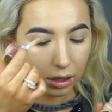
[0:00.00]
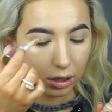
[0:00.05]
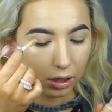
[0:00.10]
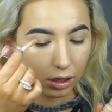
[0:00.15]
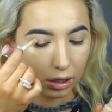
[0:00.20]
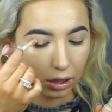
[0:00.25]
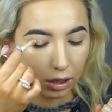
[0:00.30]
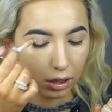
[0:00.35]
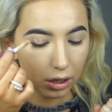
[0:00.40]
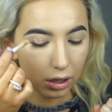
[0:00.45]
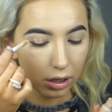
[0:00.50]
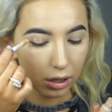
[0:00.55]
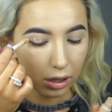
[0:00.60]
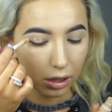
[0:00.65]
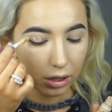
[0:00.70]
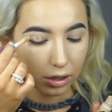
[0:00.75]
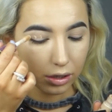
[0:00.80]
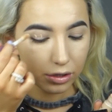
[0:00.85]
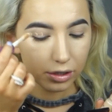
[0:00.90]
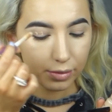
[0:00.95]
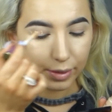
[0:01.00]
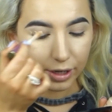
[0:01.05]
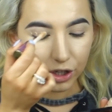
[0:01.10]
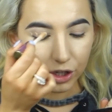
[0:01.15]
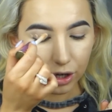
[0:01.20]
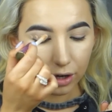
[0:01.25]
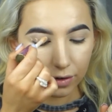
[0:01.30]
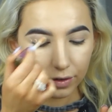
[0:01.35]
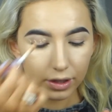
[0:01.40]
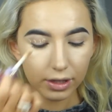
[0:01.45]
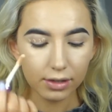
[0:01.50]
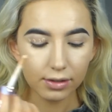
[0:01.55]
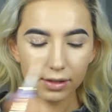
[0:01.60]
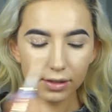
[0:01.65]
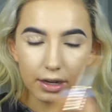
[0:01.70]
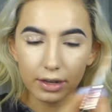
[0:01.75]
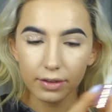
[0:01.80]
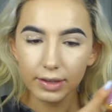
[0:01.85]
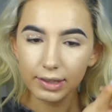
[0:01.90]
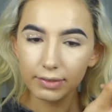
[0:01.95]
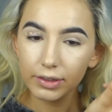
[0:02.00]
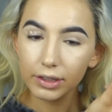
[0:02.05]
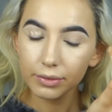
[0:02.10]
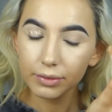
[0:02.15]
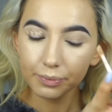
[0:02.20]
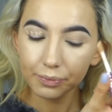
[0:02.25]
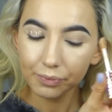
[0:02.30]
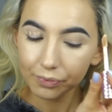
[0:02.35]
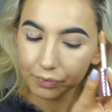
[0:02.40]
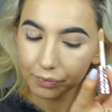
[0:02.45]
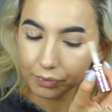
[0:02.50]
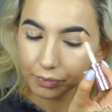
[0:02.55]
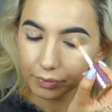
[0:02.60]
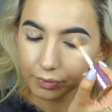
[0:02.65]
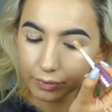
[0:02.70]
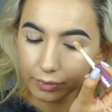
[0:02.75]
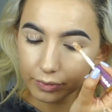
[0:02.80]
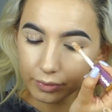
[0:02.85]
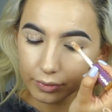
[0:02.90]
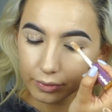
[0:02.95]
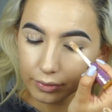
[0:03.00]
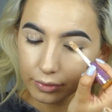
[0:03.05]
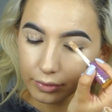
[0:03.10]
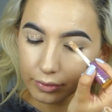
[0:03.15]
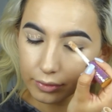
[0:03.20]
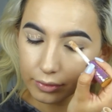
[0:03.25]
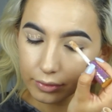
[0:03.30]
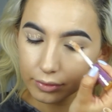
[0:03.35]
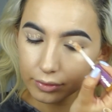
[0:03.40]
Gonna apply some of that concealer on my eyelids.